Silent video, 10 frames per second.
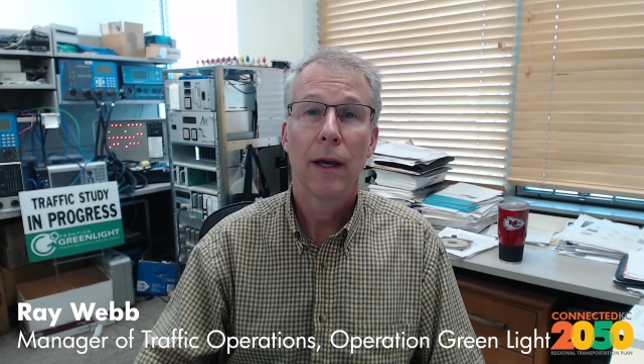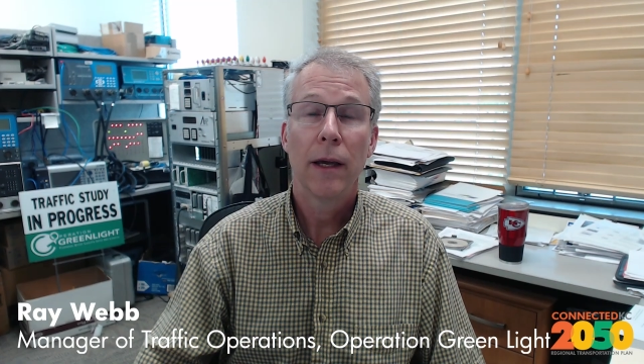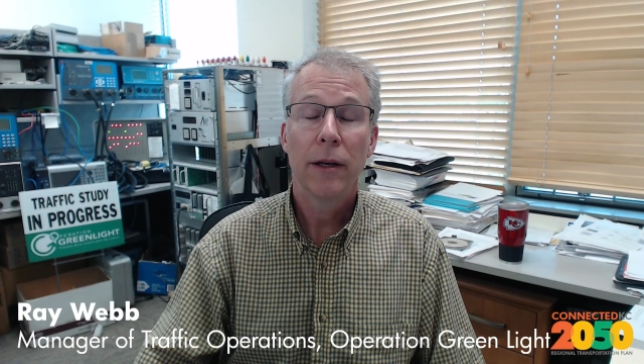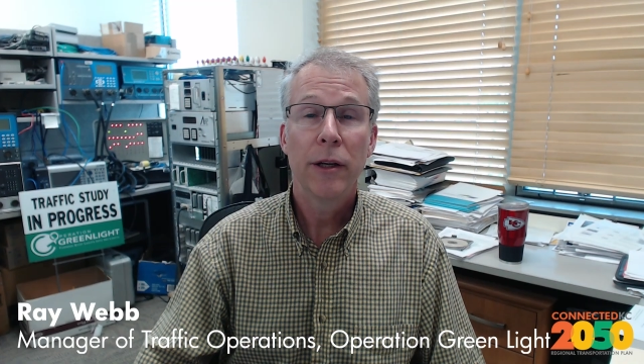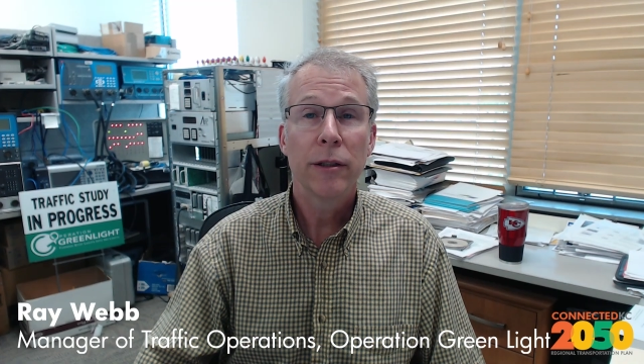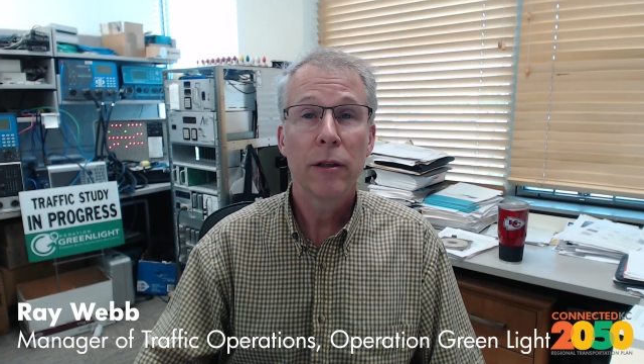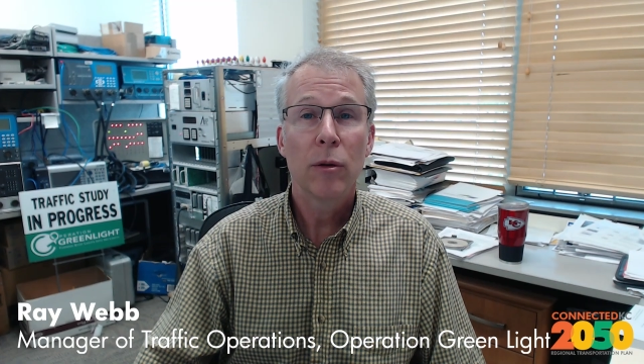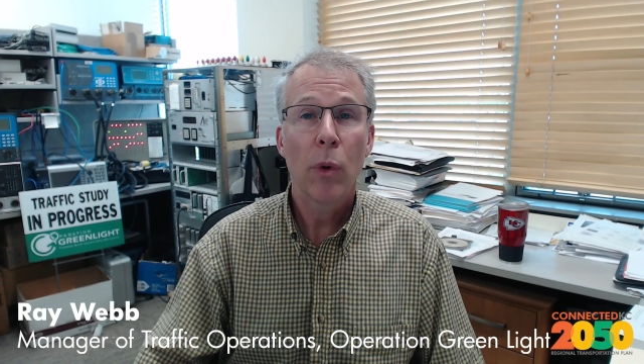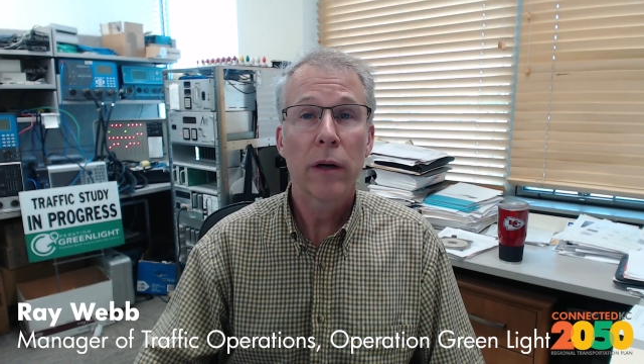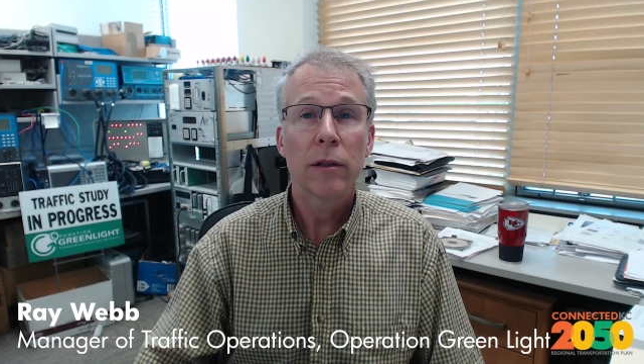In addition to
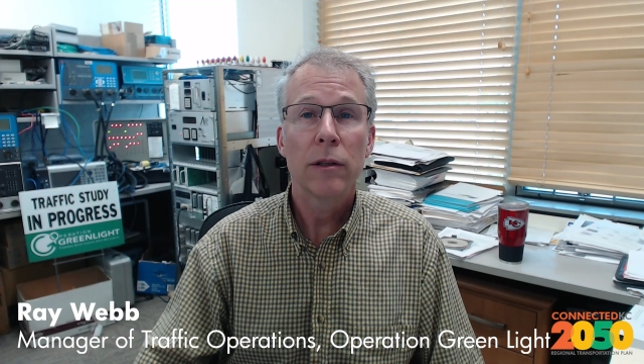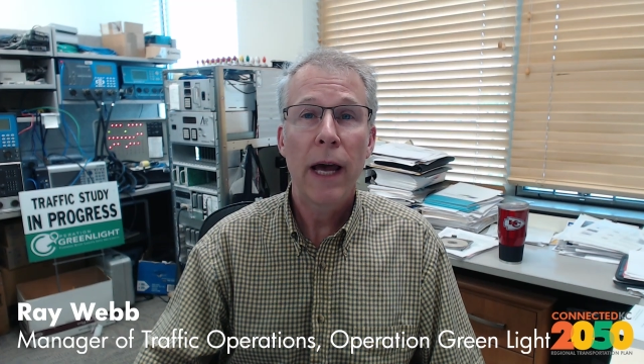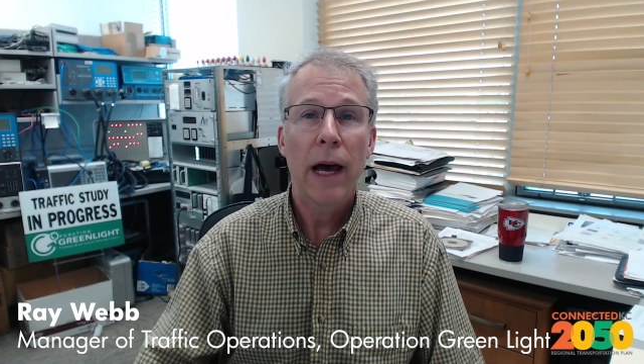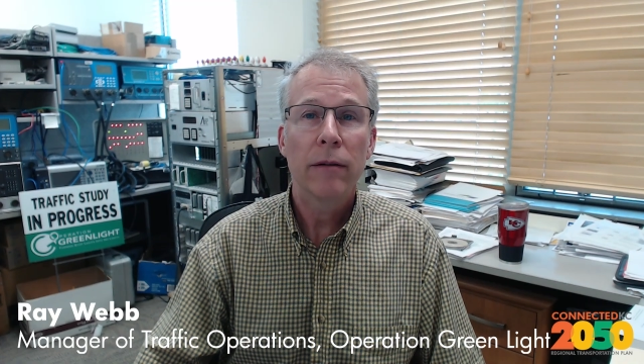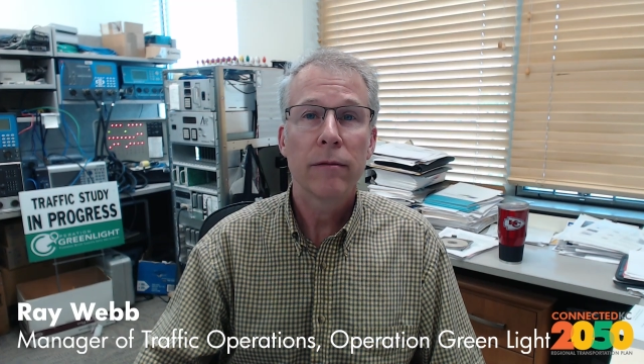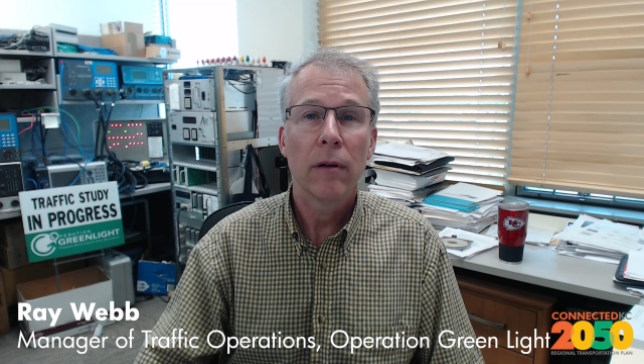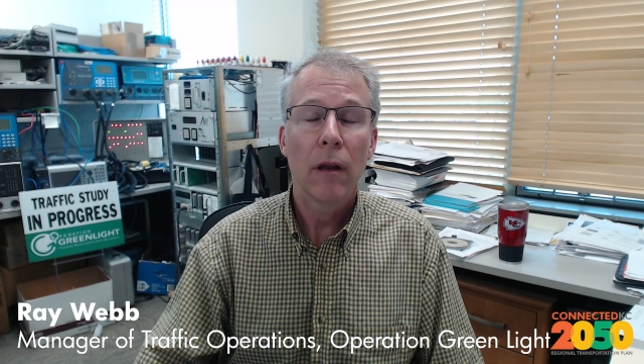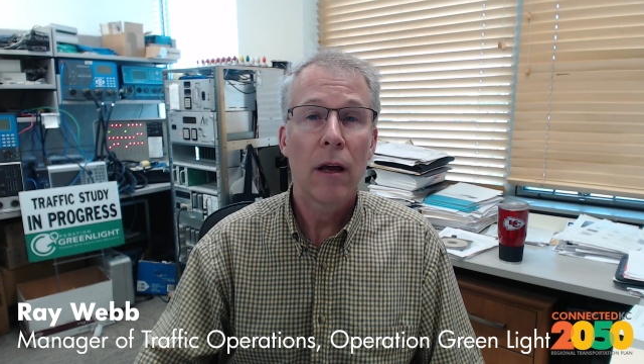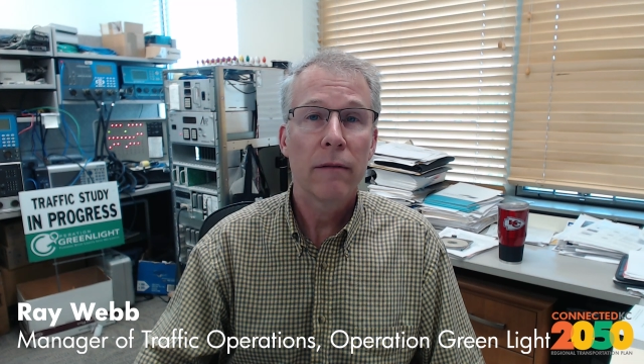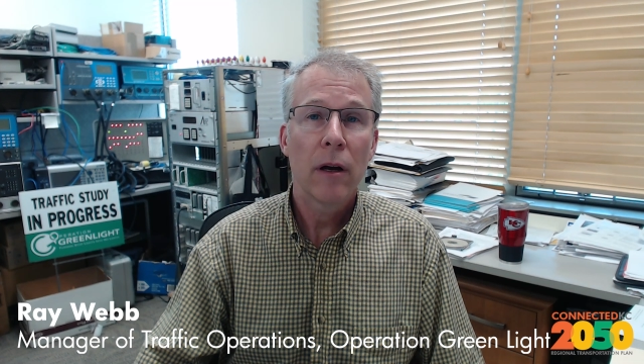MARC's staff, a
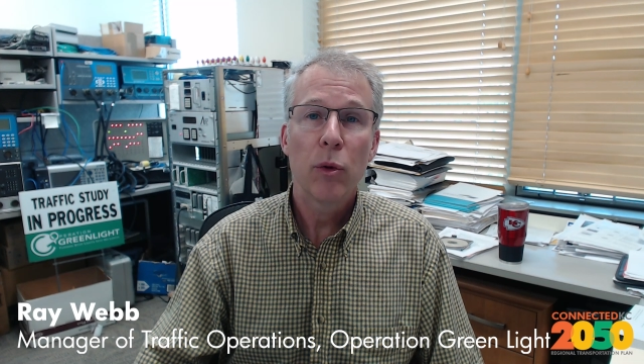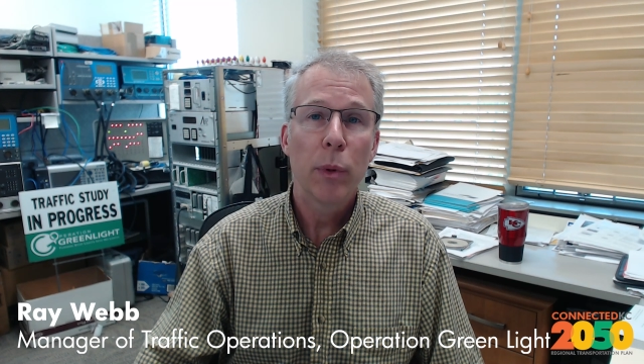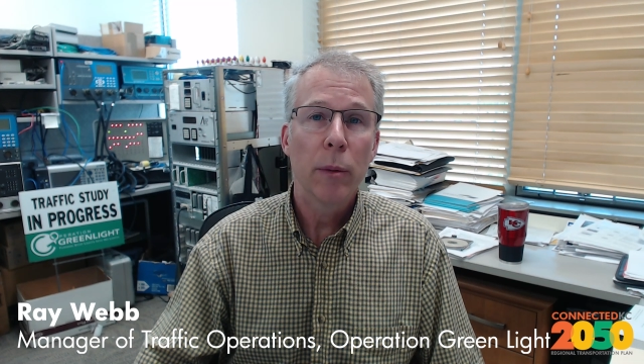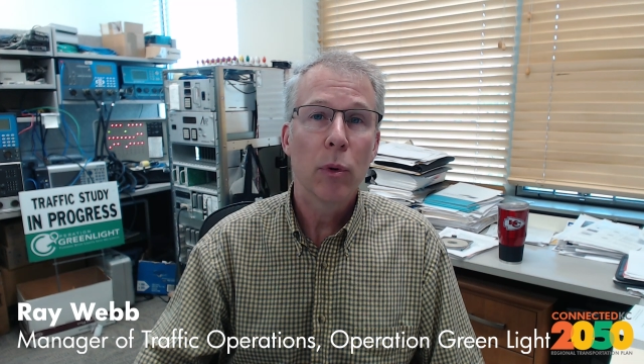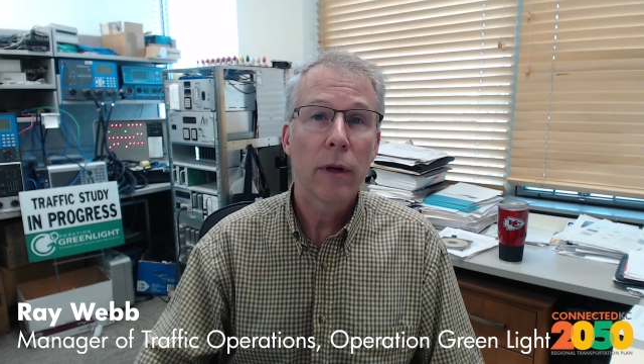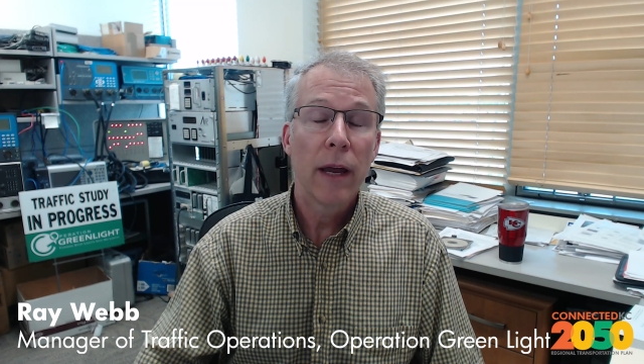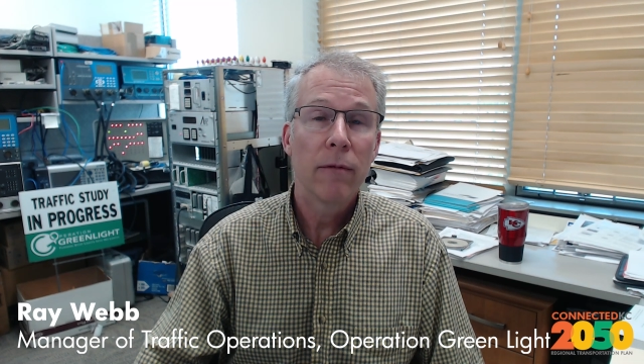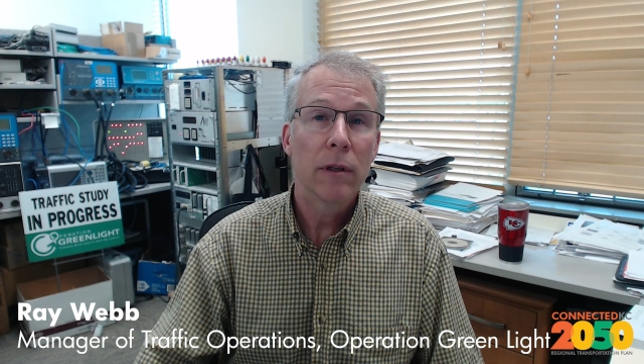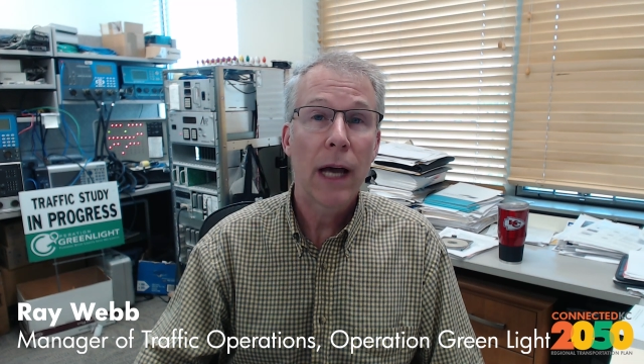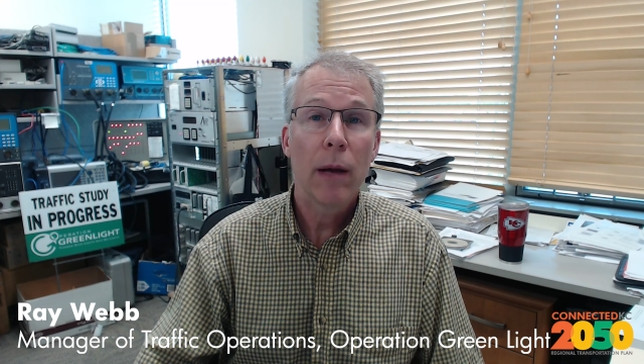lot of other people gave their
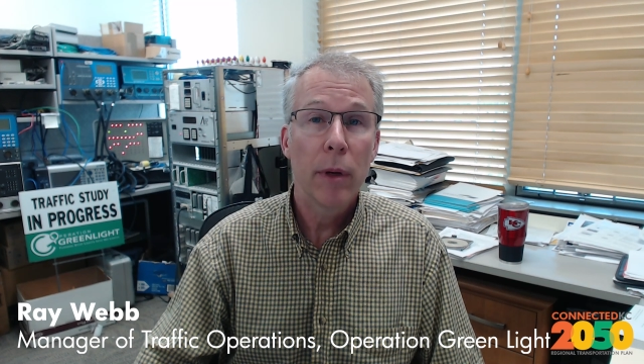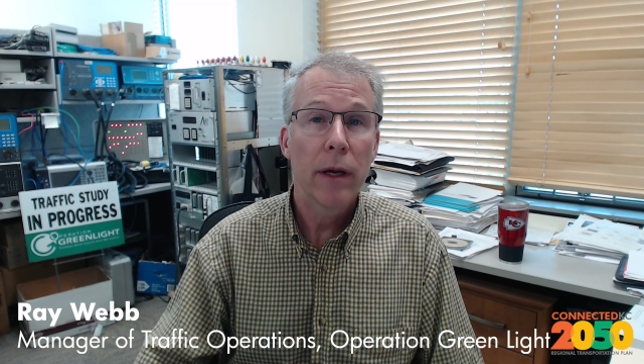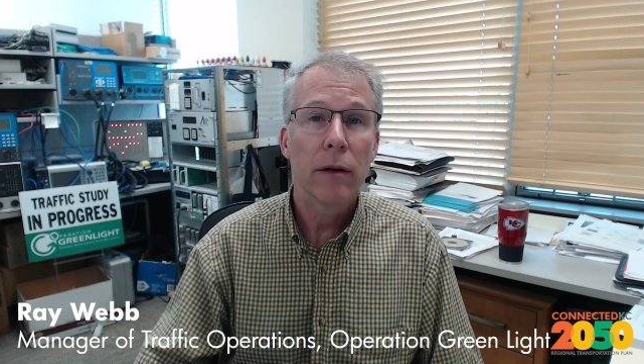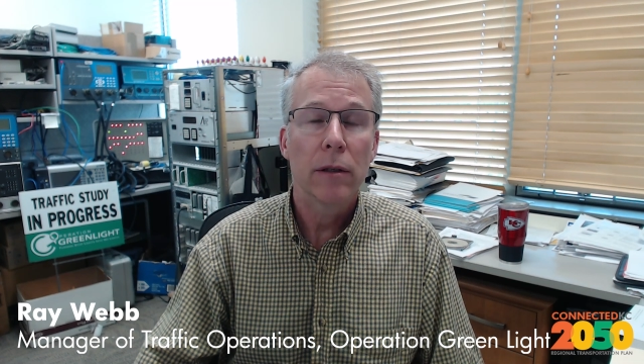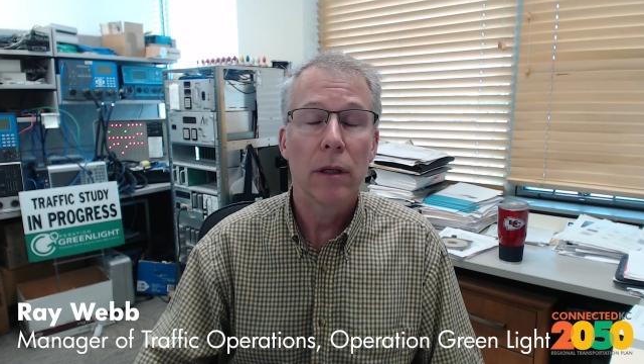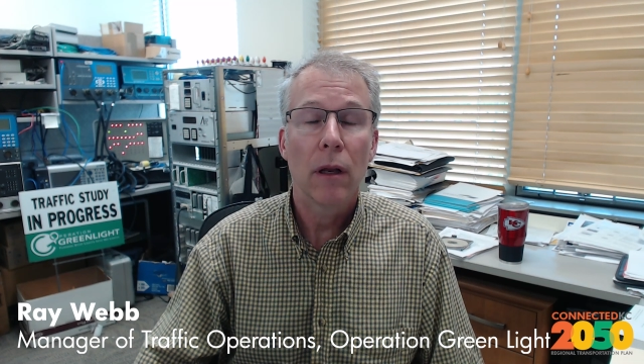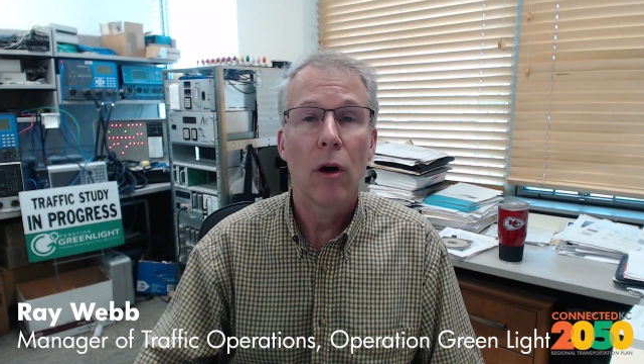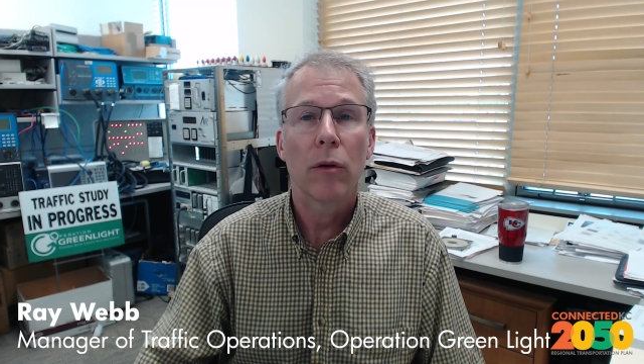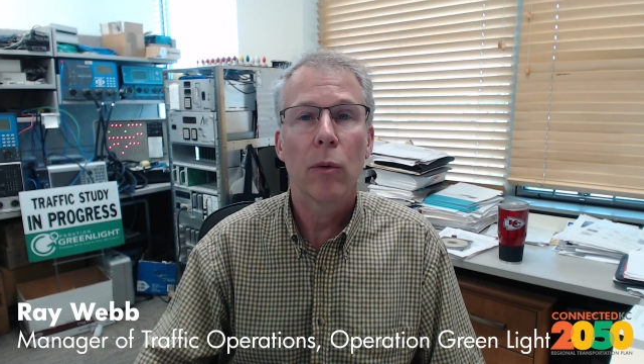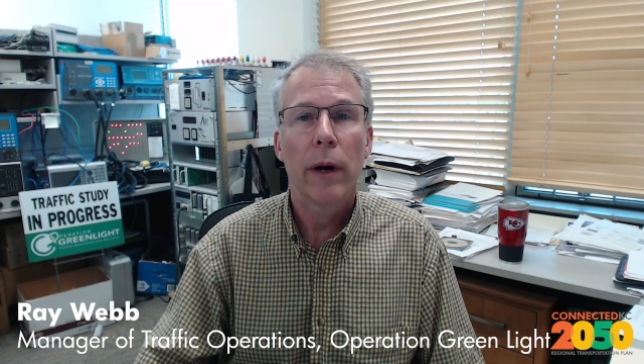time and energy
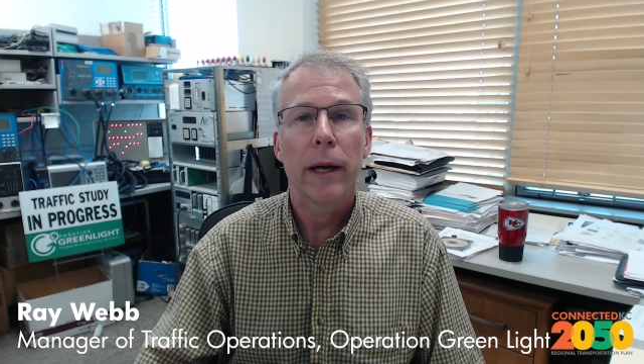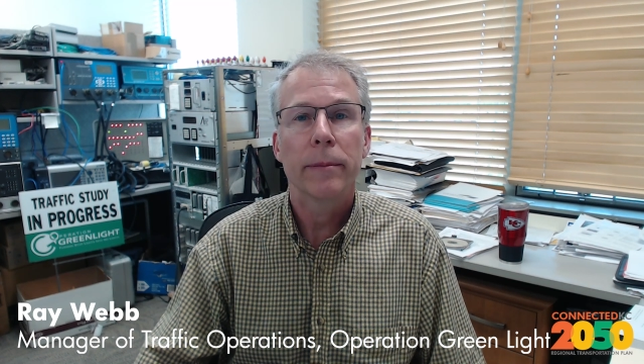along the way.